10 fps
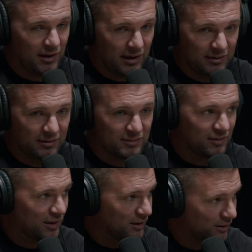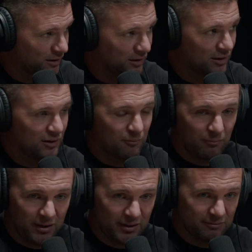and it's like,
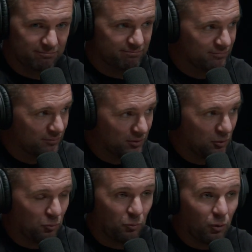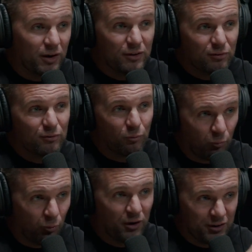man, what if
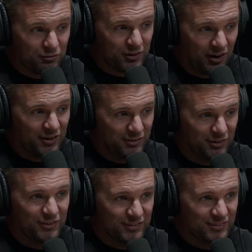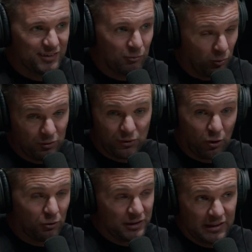what if God does? What if He
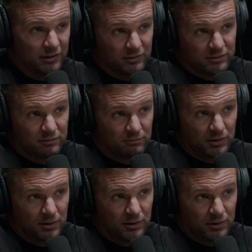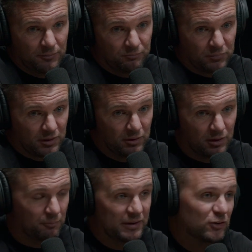already is? Right. I
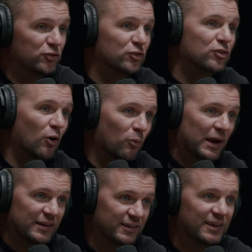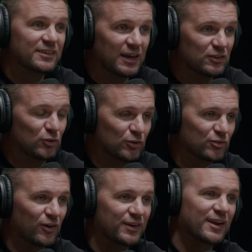mean, there's just no way to get that to us
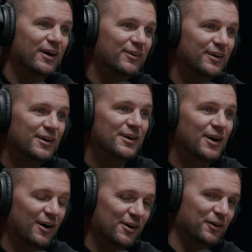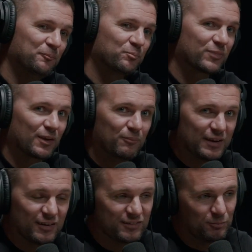right now mm-hmm. um,
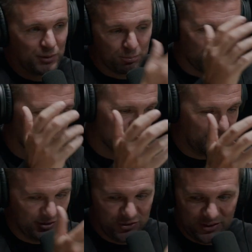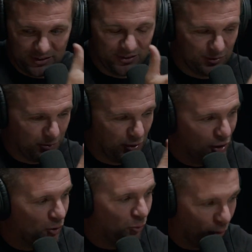because of people's agendas. But
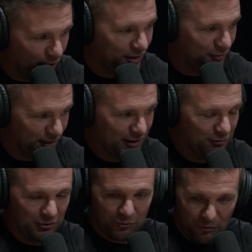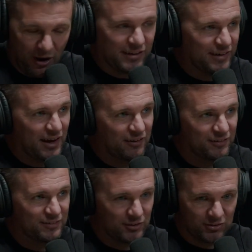what if even right now
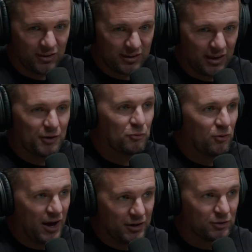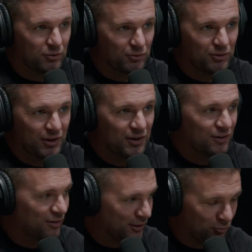there's like a radical
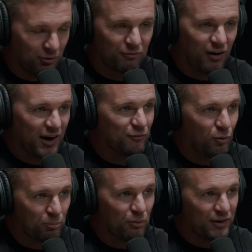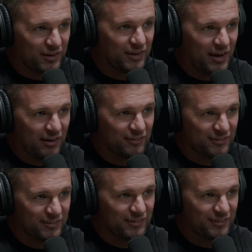like revival breaking out?
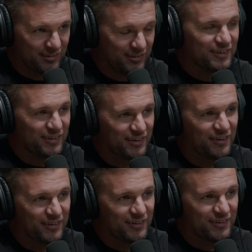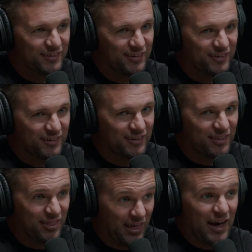Exactly. You know? right. Yeah.
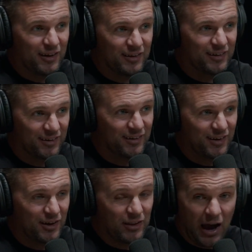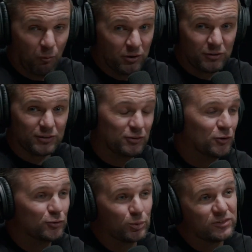That I wonder if the
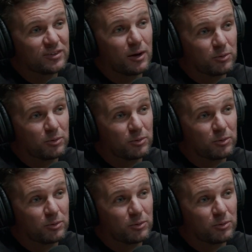news would stop